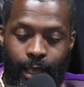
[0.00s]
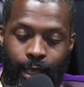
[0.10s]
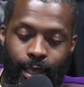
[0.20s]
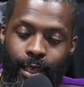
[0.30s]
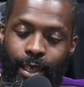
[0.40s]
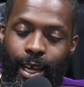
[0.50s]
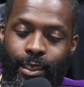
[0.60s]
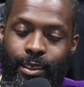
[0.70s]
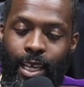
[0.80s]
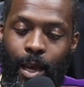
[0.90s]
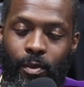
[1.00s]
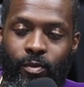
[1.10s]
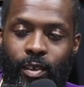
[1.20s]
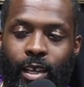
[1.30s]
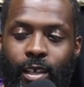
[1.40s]
And the next Sabbath
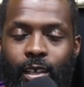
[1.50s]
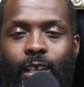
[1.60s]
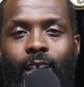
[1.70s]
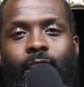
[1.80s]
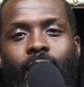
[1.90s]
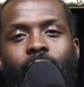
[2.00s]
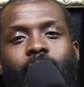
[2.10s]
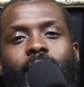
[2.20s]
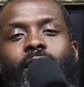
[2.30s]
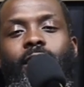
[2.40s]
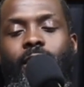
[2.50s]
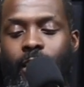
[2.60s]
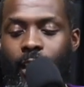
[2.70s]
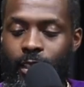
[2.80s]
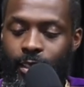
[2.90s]
day, they
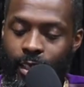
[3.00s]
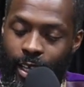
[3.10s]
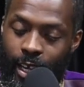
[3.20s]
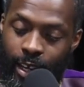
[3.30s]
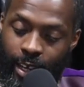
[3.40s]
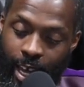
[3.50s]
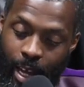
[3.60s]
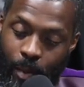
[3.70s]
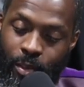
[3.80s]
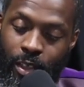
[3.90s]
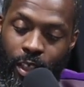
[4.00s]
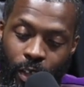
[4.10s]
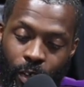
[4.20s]
came to hear the